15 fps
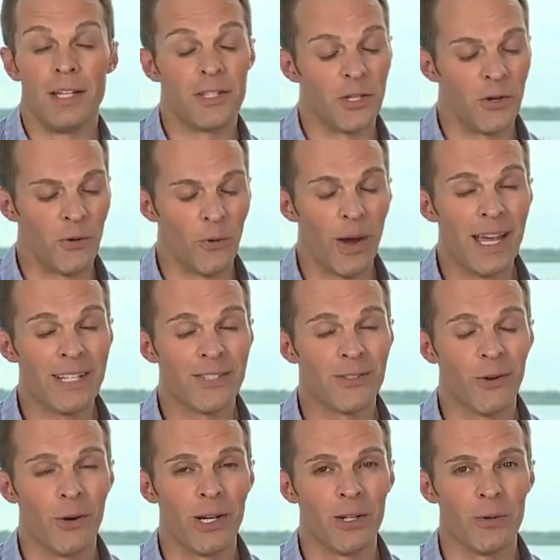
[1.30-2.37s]
It's a great
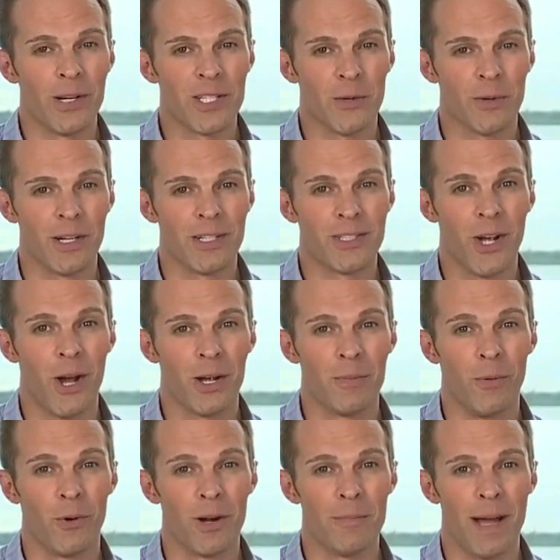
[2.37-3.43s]
story, Larissa. We're going to talk
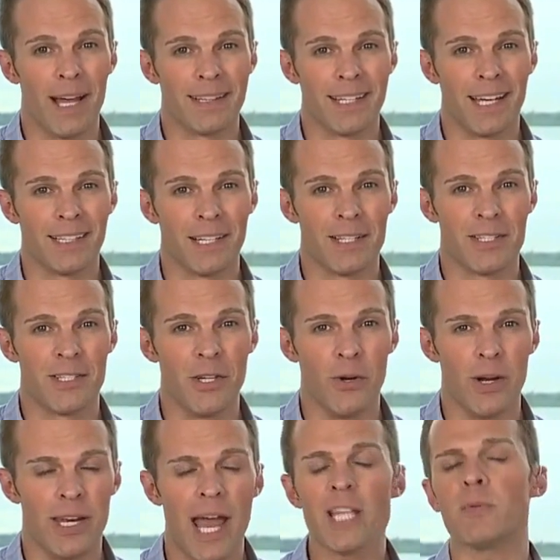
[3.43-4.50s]
more about that. Let's
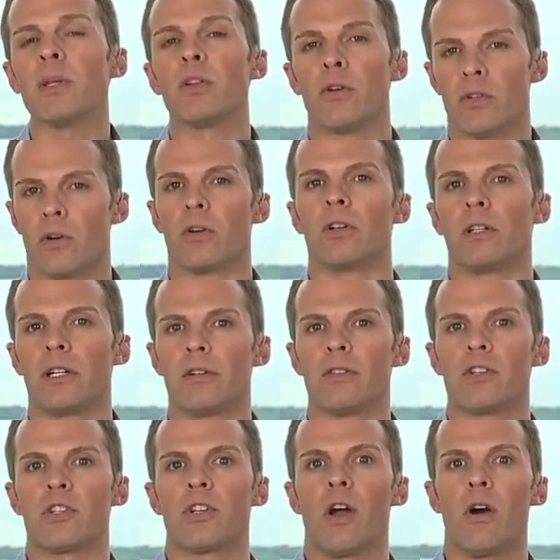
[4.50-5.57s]
do it. As we learned earlier in
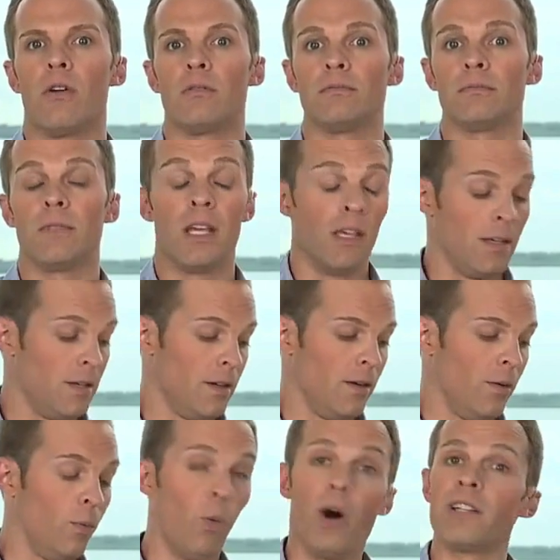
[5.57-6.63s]
the show,
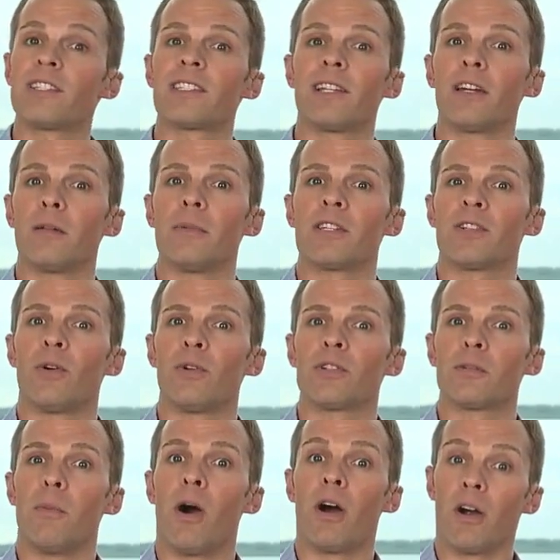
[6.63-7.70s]
once Little Miss
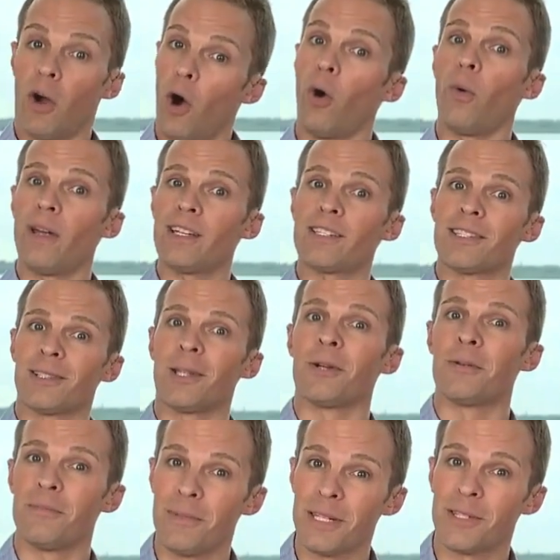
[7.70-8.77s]
Oldsmar, always
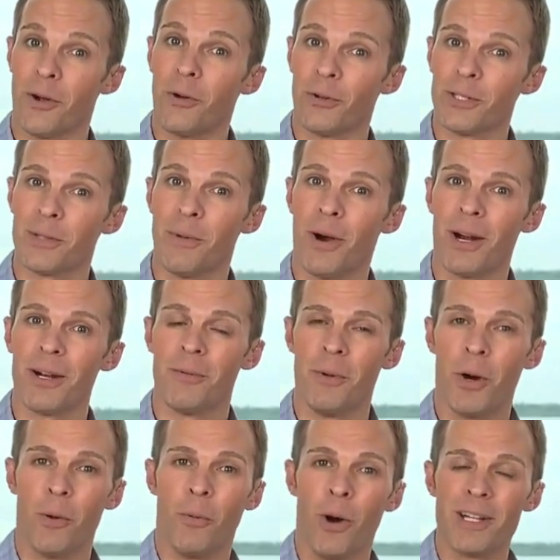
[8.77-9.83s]
Little Miss Oldsmar.
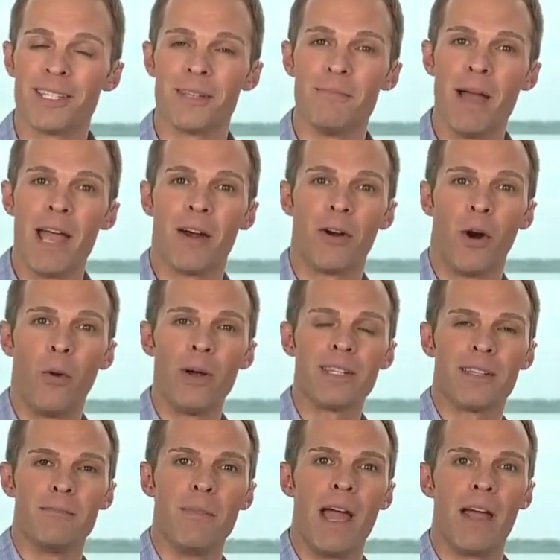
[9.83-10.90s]
Well, once a mayor,
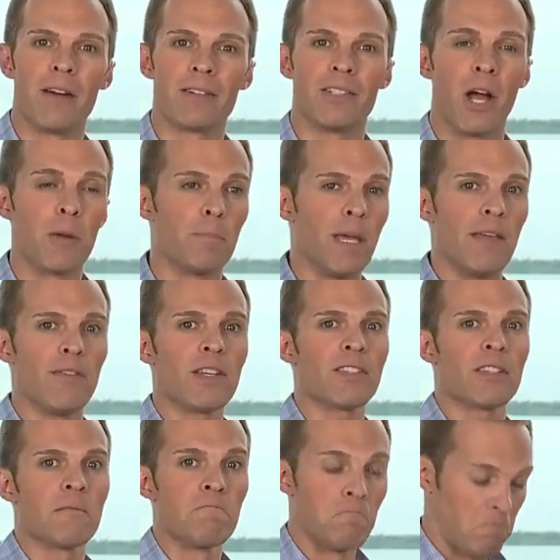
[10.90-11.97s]
always a mayor. Doug
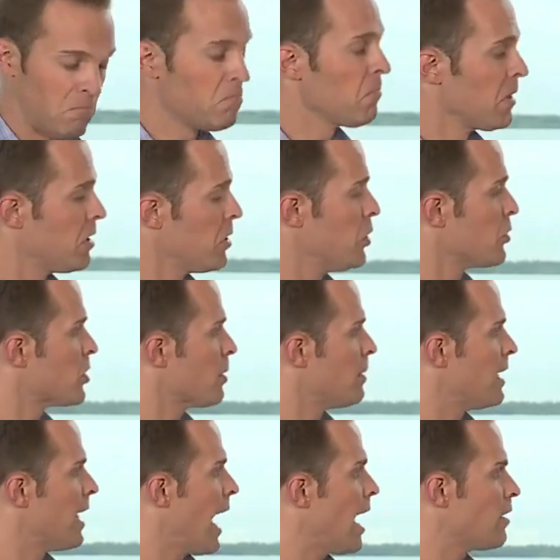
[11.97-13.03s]
Bevis used to
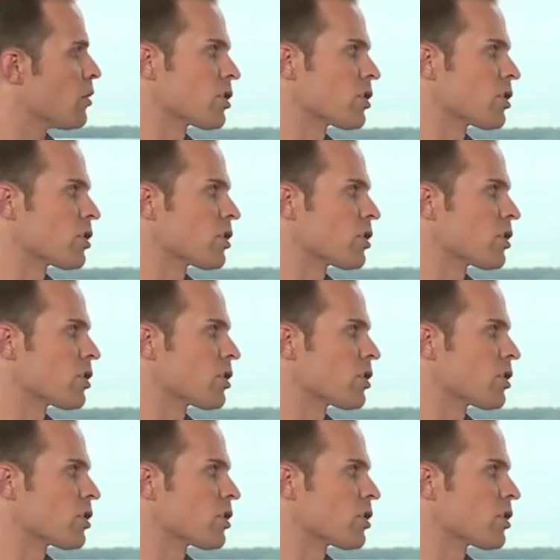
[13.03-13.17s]
be that.